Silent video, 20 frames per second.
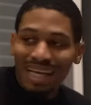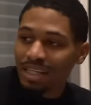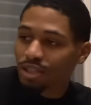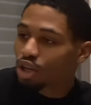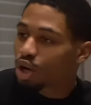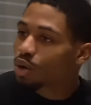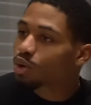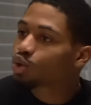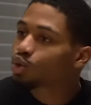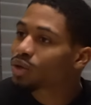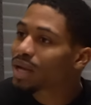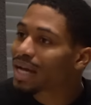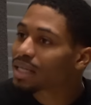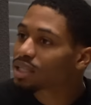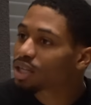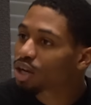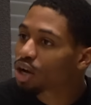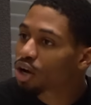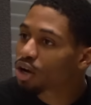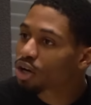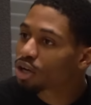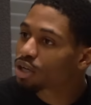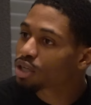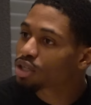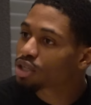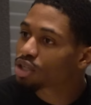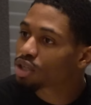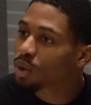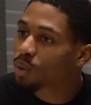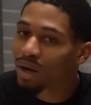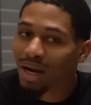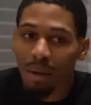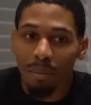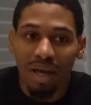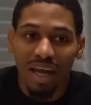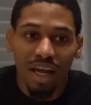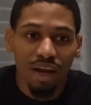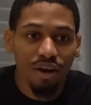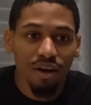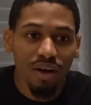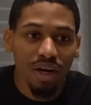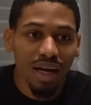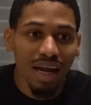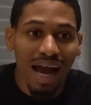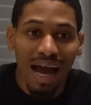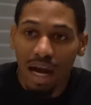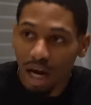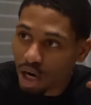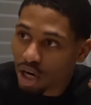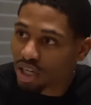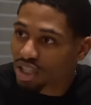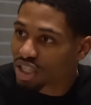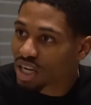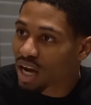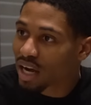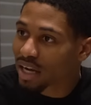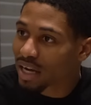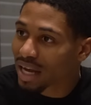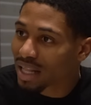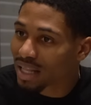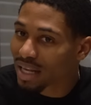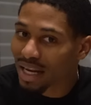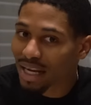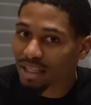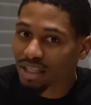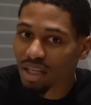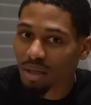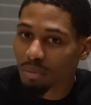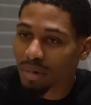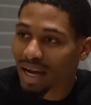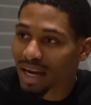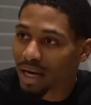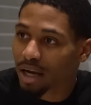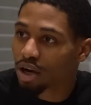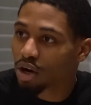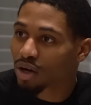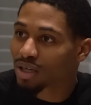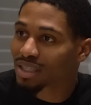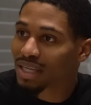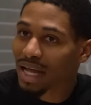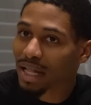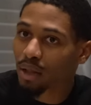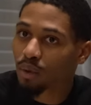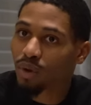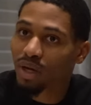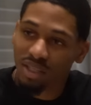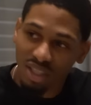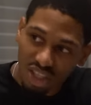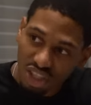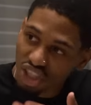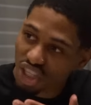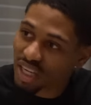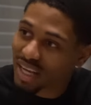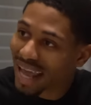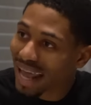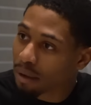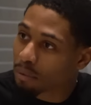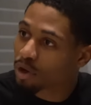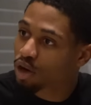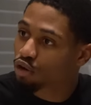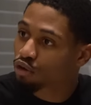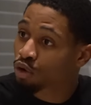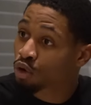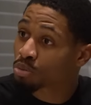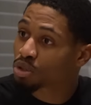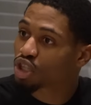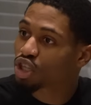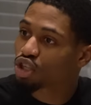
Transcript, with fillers: I told you not to curse. So when I'm hearing it, I heard y'all yelling at each other, but I didn't know exactly what until she came in the room.